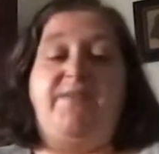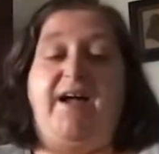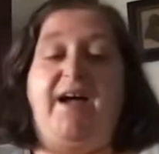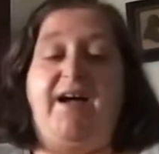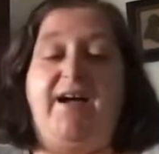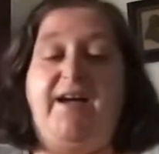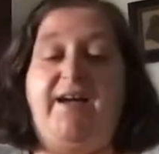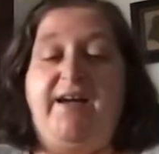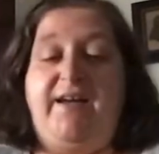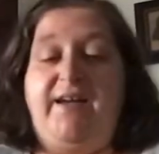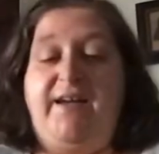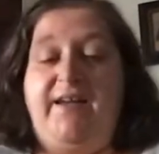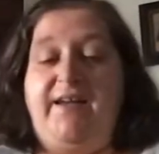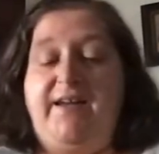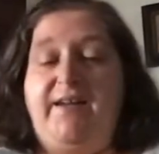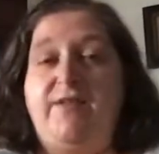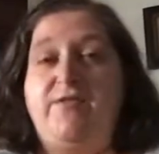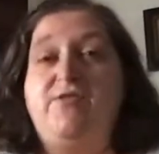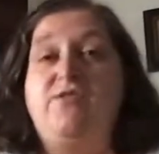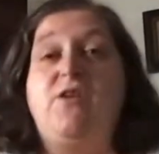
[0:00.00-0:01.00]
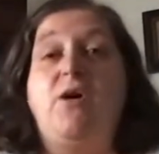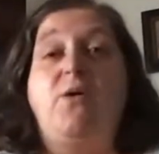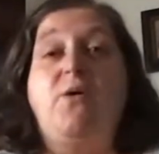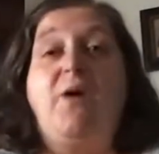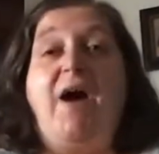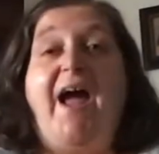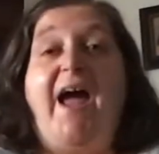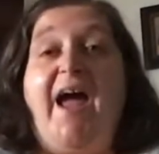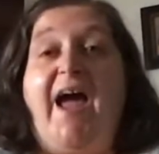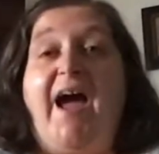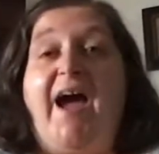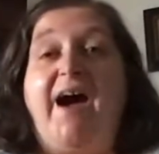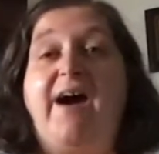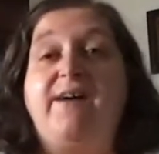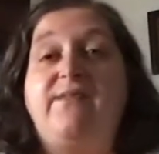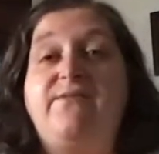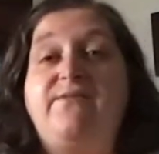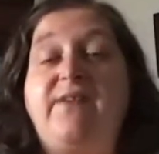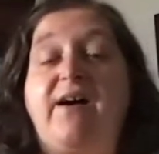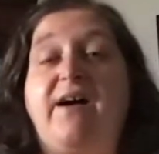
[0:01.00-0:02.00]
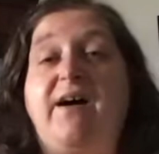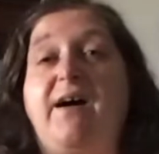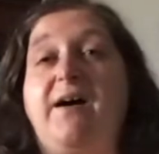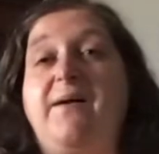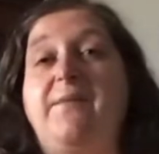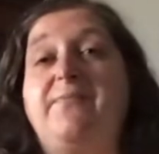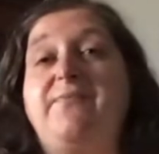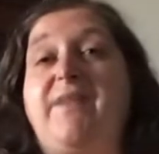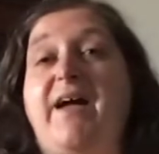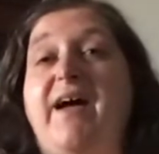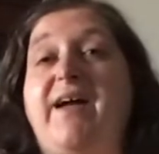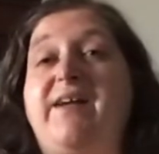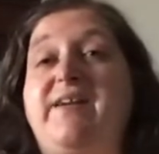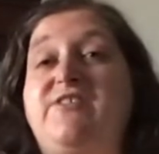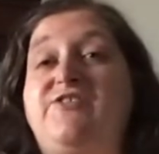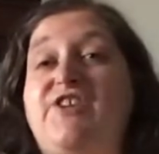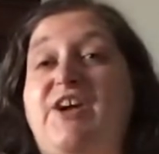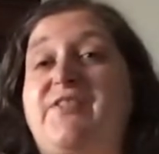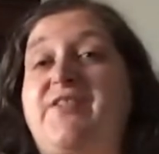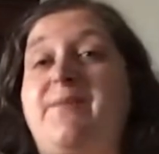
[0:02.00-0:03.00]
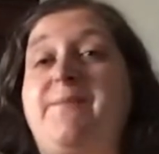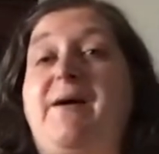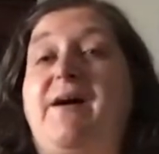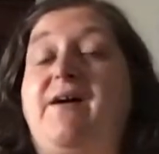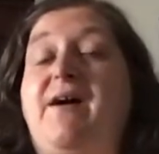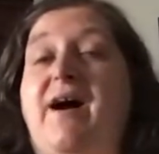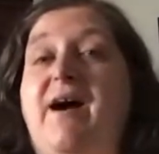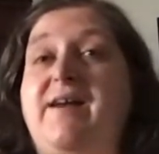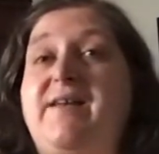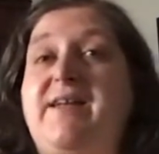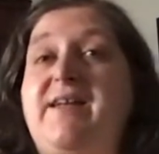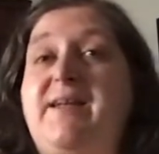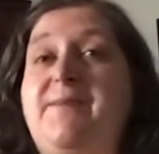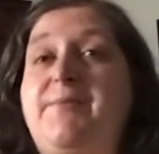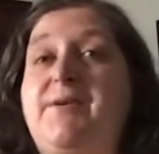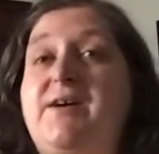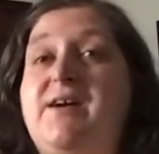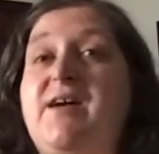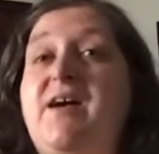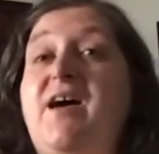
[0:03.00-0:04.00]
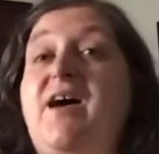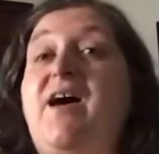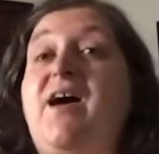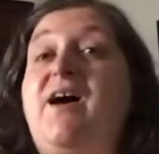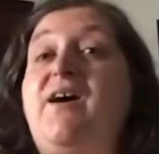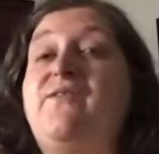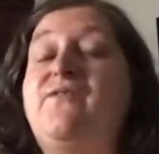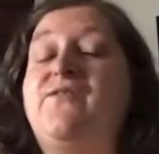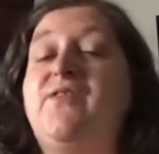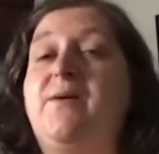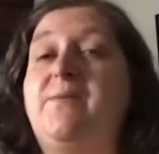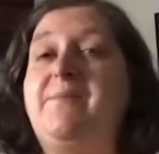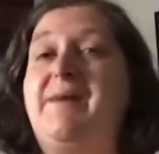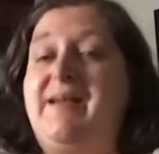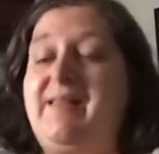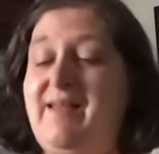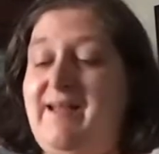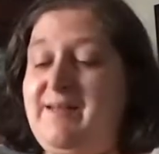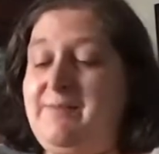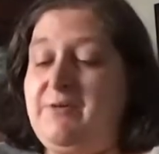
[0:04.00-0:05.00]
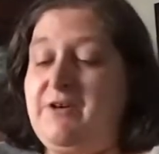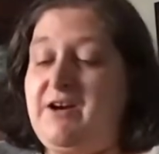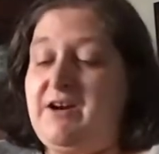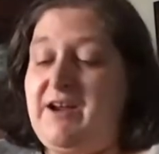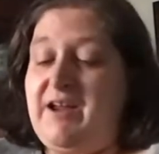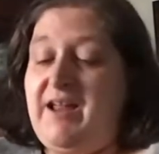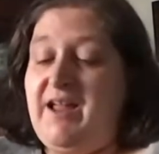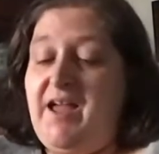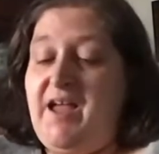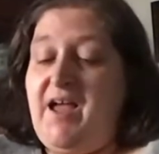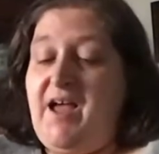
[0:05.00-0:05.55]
I don't have, I checked them out on ebook from my library.